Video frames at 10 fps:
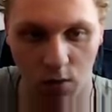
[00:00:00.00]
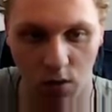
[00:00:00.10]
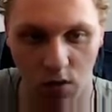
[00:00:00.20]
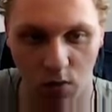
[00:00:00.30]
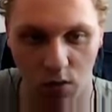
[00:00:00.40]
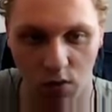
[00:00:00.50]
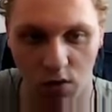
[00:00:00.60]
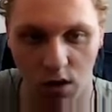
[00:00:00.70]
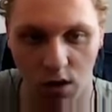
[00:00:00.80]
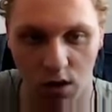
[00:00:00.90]
which is what it
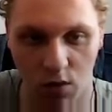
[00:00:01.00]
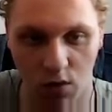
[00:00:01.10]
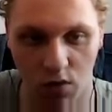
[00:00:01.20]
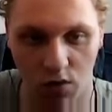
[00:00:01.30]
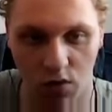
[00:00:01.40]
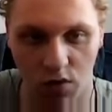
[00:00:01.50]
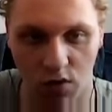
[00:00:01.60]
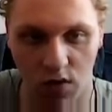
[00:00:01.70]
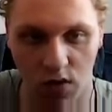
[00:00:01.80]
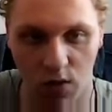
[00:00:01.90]
shouldn't do. It should
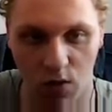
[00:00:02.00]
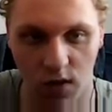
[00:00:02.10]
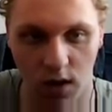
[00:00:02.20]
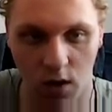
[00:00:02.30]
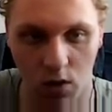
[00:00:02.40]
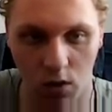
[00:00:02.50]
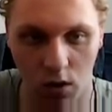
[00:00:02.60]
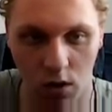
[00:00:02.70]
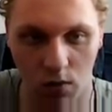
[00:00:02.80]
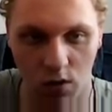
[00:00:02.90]
just use the honk,